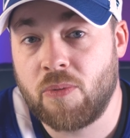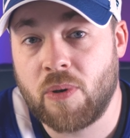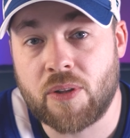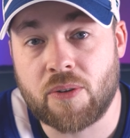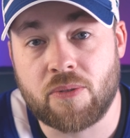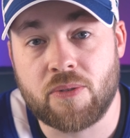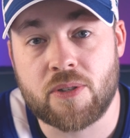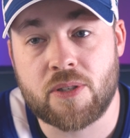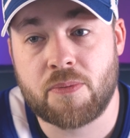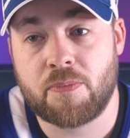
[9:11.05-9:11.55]

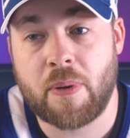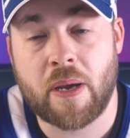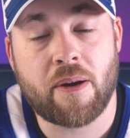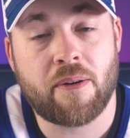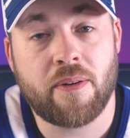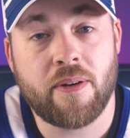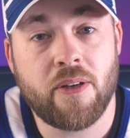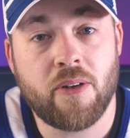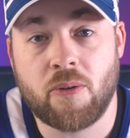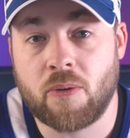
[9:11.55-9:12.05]
whether it's
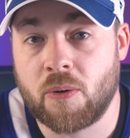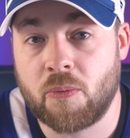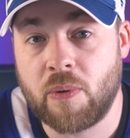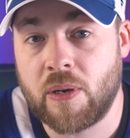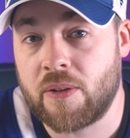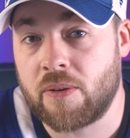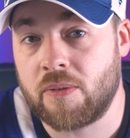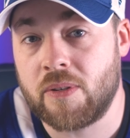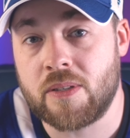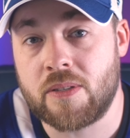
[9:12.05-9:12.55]
Perry or
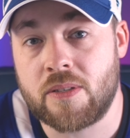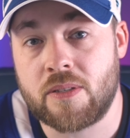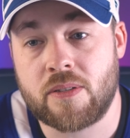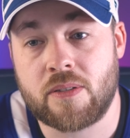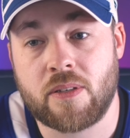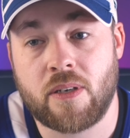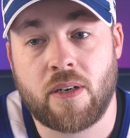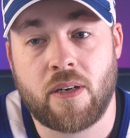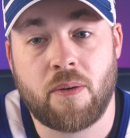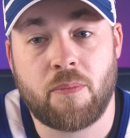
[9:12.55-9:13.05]
whether
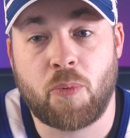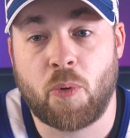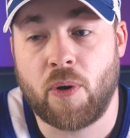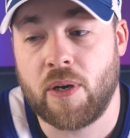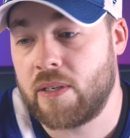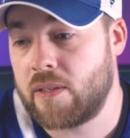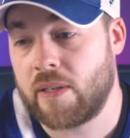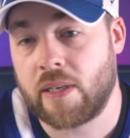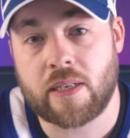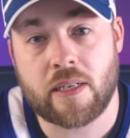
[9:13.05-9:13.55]
it's uh, Point.